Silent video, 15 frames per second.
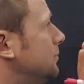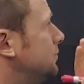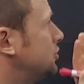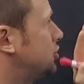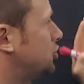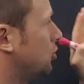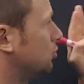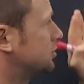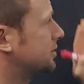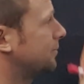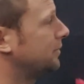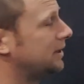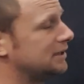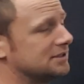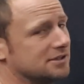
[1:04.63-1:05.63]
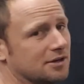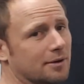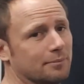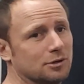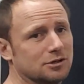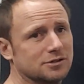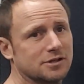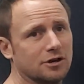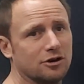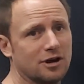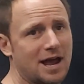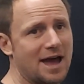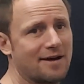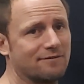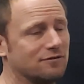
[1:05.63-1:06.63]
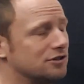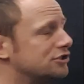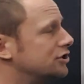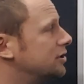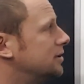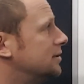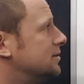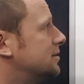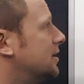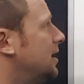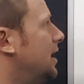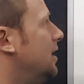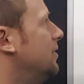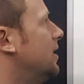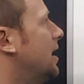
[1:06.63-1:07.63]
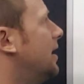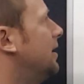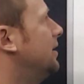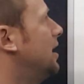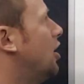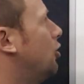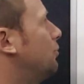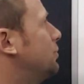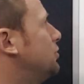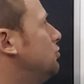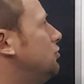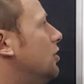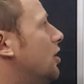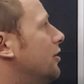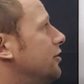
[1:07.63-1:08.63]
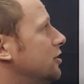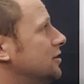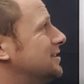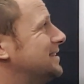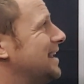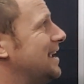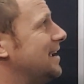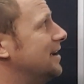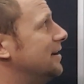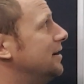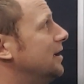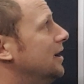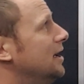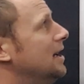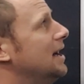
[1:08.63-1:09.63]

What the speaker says: Show some of these numbers that are averages and then help you to understand